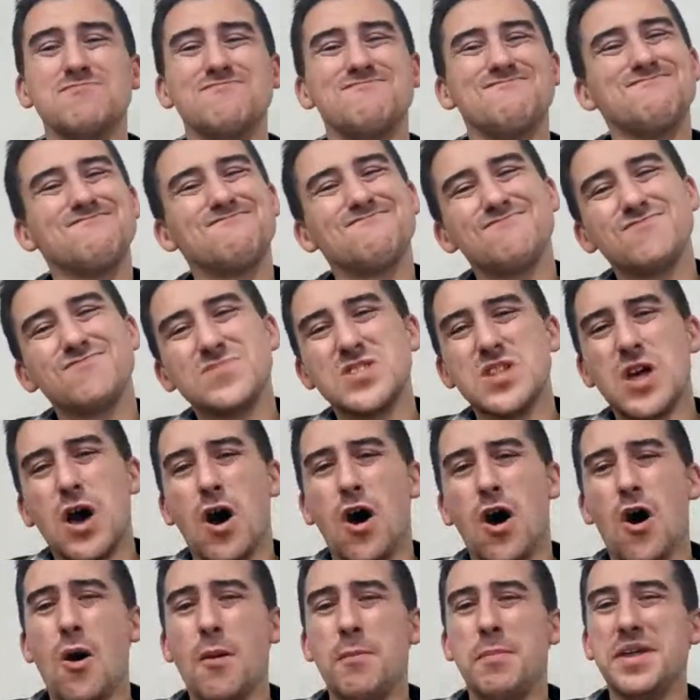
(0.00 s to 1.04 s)

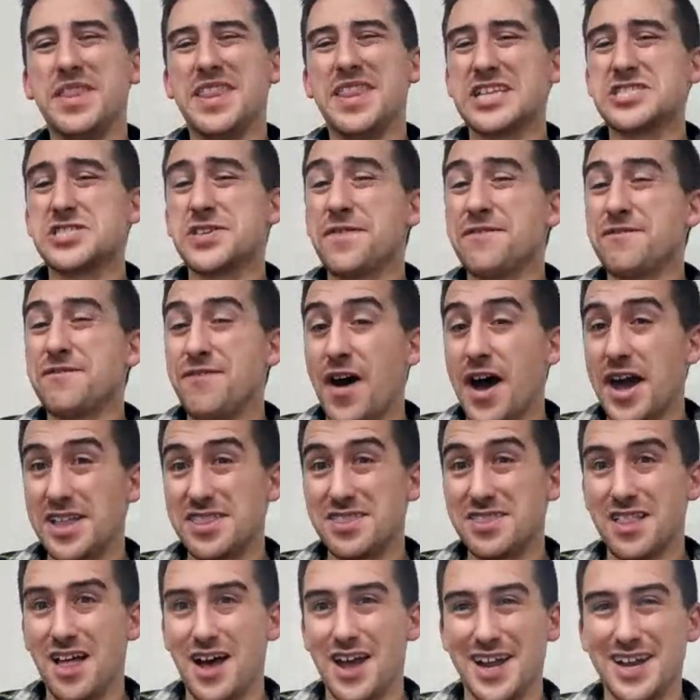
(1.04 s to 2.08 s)
No, but that's a fine
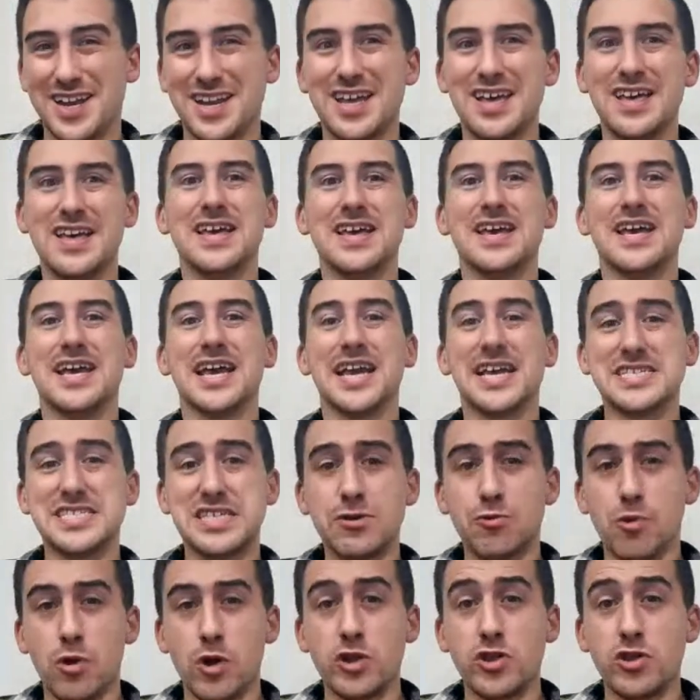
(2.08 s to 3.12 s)
line. Is he
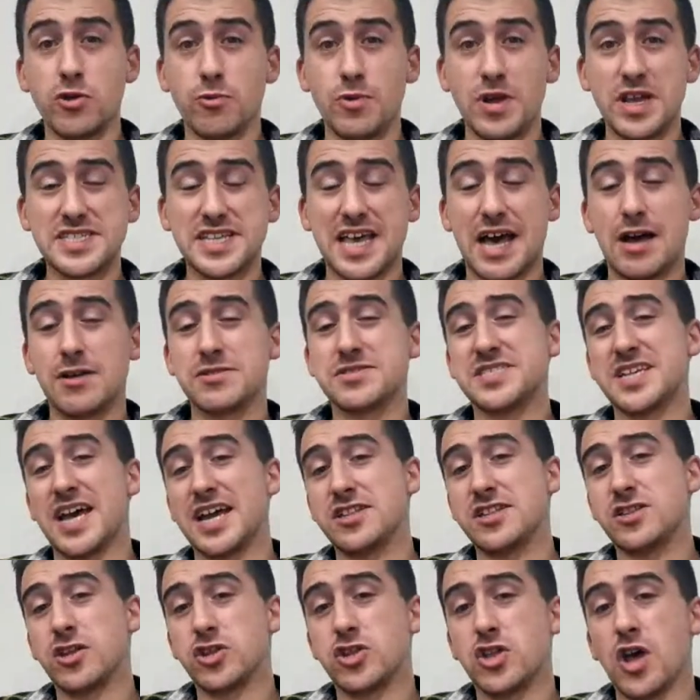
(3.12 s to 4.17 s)
worth the risk outside the
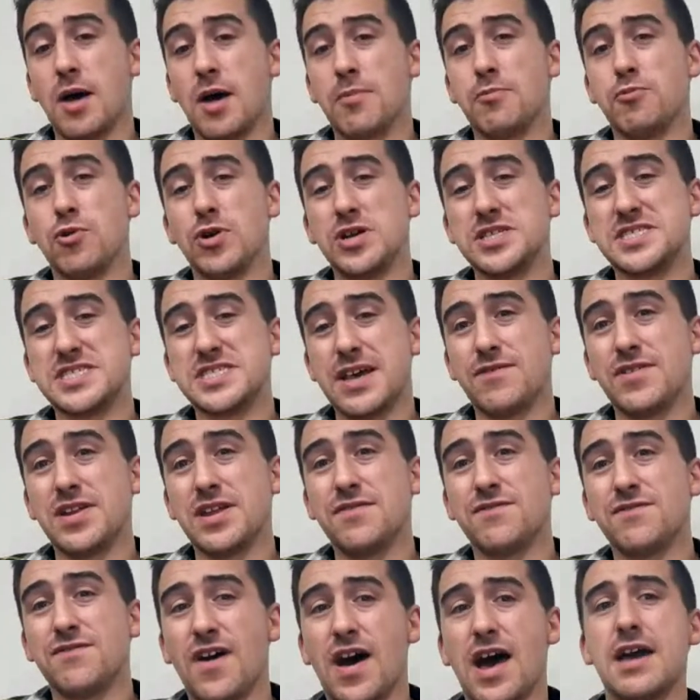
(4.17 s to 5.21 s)
top
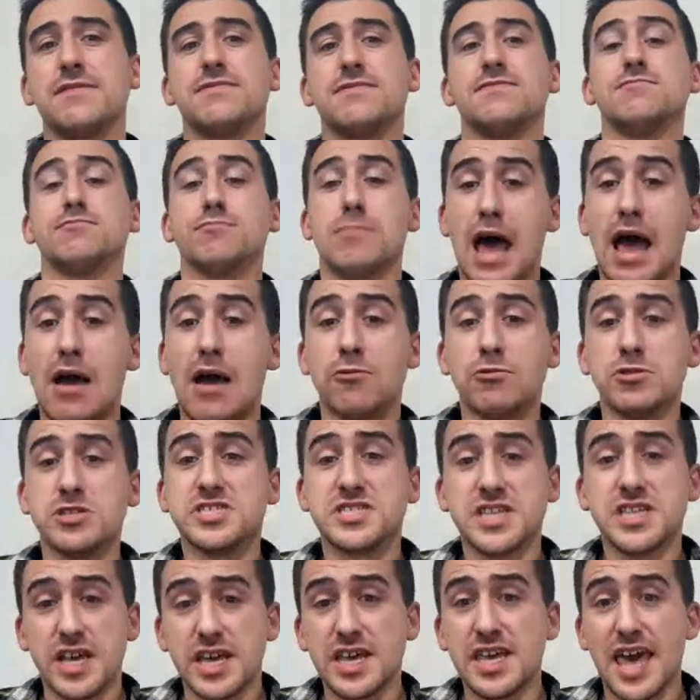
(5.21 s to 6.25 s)
175? I would
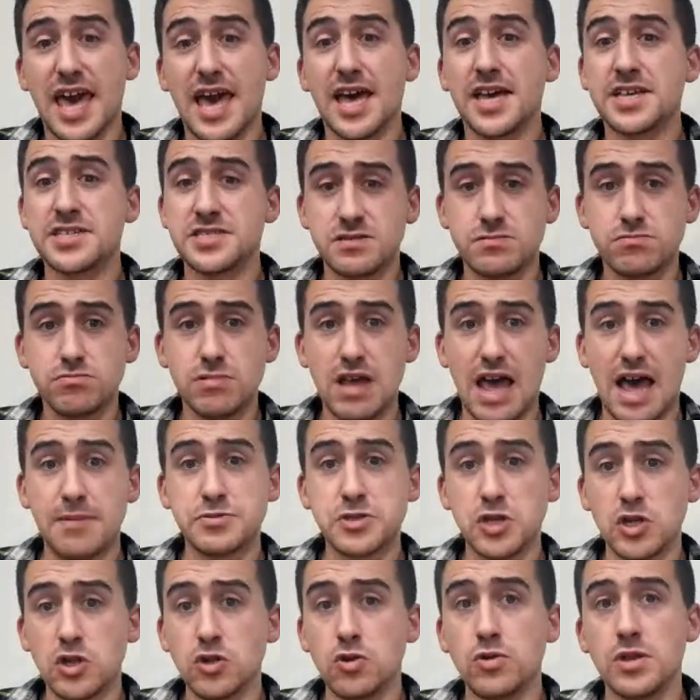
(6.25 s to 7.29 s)
say yes,
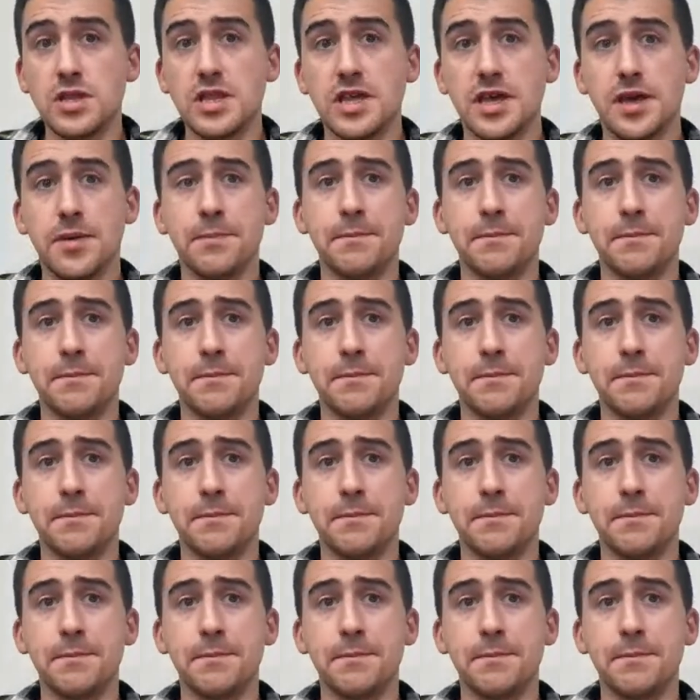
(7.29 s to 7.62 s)
absolutely.